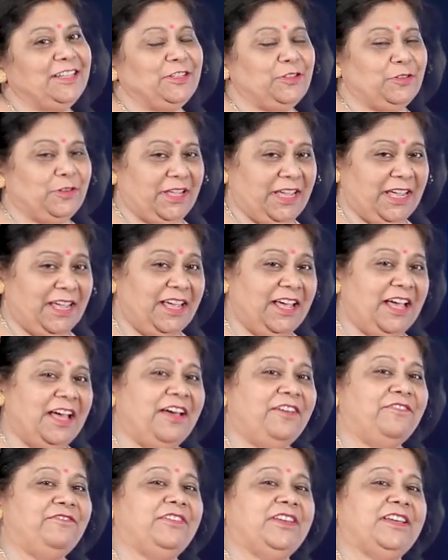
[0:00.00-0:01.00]
Today,
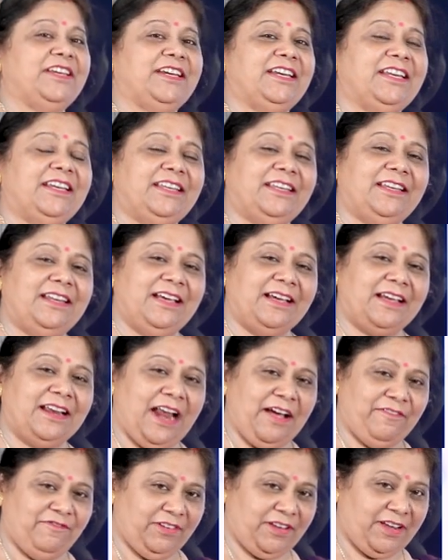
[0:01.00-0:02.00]
we did it in a
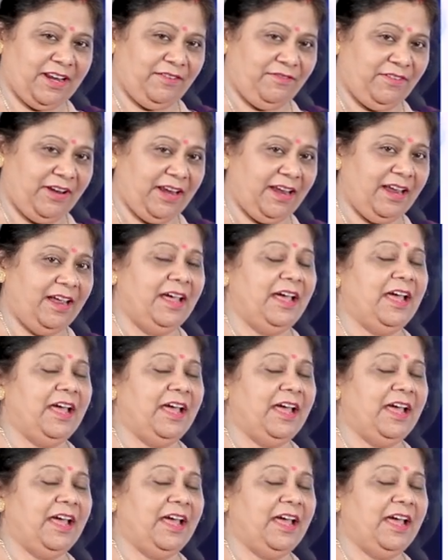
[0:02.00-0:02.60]
graphical way